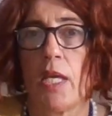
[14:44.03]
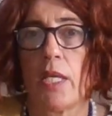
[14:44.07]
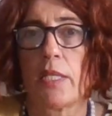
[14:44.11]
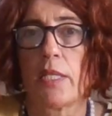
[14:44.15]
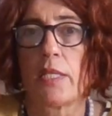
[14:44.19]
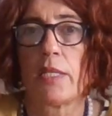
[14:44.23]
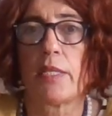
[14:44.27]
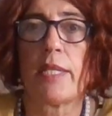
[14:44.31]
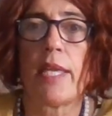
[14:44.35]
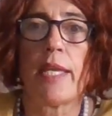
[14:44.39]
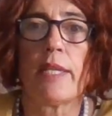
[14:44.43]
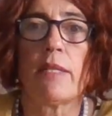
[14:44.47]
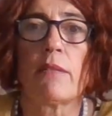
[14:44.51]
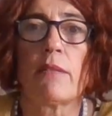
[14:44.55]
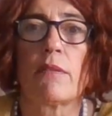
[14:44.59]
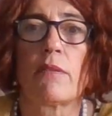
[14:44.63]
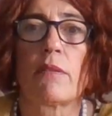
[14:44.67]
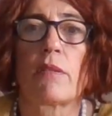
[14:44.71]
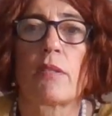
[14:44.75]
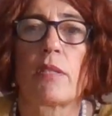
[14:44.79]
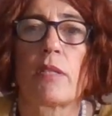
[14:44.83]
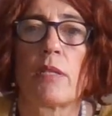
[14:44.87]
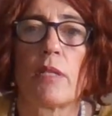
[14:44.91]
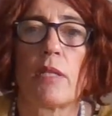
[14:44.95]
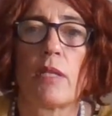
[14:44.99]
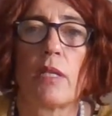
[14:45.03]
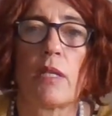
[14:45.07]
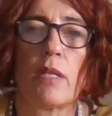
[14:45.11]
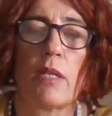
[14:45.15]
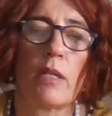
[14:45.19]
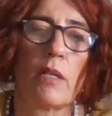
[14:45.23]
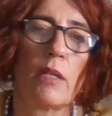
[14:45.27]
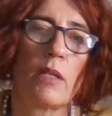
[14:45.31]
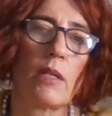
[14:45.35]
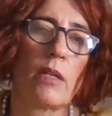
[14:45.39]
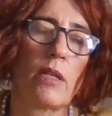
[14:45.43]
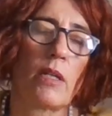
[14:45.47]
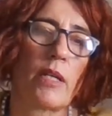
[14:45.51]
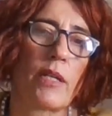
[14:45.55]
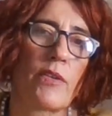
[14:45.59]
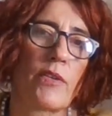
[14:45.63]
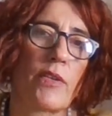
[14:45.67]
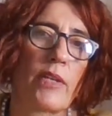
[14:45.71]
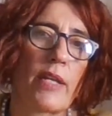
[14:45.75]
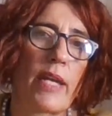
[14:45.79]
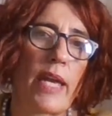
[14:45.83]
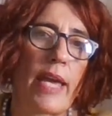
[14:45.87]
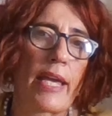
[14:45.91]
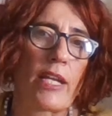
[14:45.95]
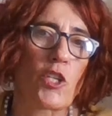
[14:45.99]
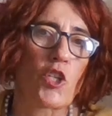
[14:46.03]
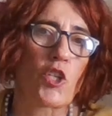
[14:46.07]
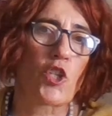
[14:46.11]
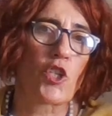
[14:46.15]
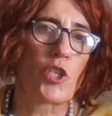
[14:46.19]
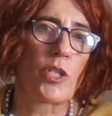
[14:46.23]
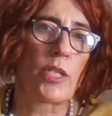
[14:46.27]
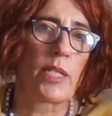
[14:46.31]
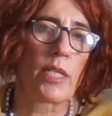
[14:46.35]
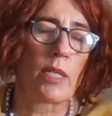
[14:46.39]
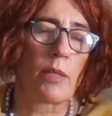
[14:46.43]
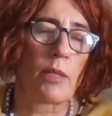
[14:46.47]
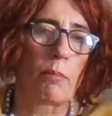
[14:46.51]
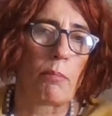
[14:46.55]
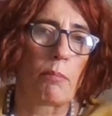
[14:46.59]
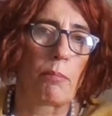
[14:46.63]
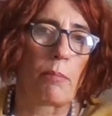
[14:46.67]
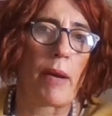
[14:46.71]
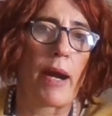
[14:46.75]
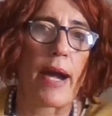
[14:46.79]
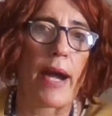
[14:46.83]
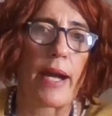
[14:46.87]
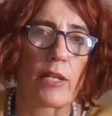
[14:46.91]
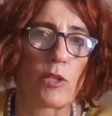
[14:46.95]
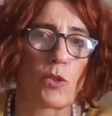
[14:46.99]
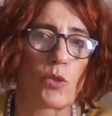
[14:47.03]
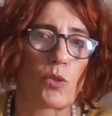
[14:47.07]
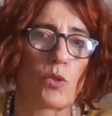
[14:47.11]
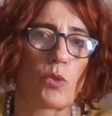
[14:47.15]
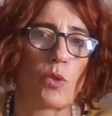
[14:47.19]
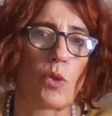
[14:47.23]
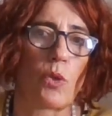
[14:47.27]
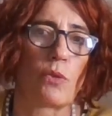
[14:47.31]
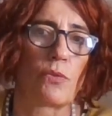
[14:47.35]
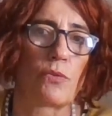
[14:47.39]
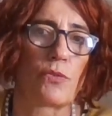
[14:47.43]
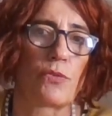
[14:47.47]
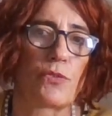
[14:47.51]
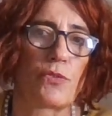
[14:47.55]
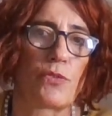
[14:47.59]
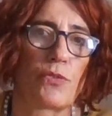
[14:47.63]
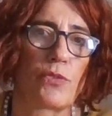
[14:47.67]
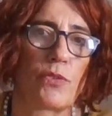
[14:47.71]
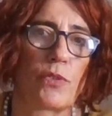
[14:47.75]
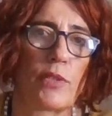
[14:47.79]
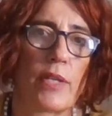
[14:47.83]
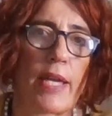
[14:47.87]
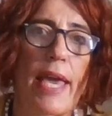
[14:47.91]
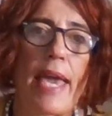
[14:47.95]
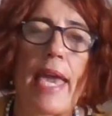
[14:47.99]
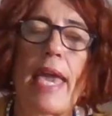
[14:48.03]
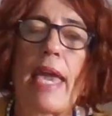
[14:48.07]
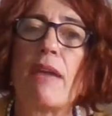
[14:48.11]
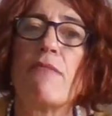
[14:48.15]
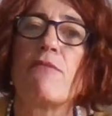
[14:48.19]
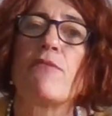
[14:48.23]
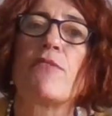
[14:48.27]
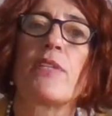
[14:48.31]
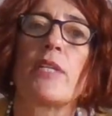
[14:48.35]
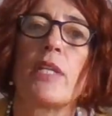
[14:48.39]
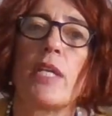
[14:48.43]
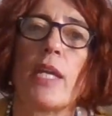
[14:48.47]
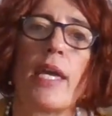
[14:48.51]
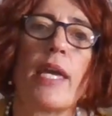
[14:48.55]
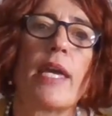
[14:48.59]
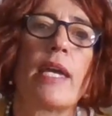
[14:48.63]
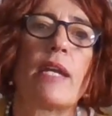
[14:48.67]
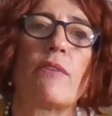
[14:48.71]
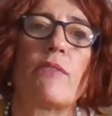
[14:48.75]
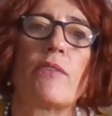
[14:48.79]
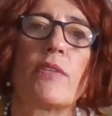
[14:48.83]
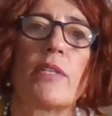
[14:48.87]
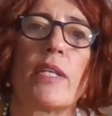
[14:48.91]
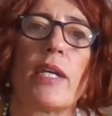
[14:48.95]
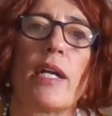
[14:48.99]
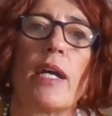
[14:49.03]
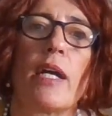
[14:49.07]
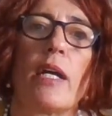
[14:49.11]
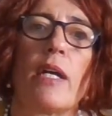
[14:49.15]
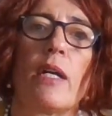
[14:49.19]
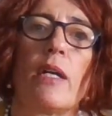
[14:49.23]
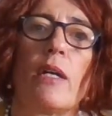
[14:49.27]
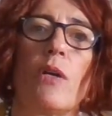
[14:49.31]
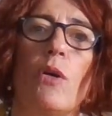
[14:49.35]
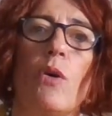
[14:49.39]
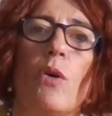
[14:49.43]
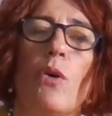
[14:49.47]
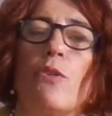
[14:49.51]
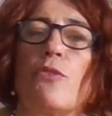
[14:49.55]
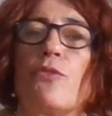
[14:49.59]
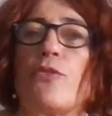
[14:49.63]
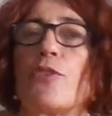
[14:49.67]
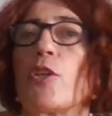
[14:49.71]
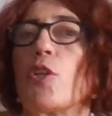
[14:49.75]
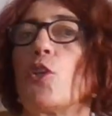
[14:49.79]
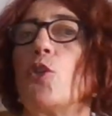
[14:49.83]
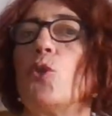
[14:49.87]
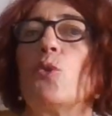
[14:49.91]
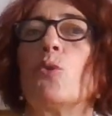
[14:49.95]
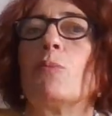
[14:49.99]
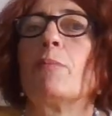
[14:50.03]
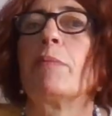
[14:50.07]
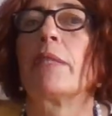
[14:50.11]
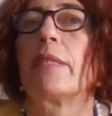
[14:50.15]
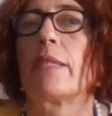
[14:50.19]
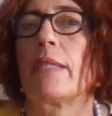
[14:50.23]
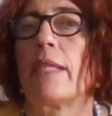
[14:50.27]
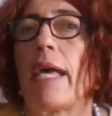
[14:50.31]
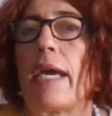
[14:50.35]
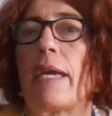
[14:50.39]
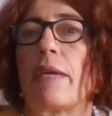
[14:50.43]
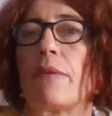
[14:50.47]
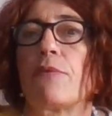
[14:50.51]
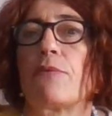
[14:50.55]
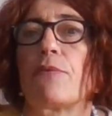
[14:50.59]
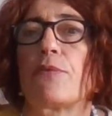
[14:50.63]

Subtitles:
that are actually part of every area of a human life,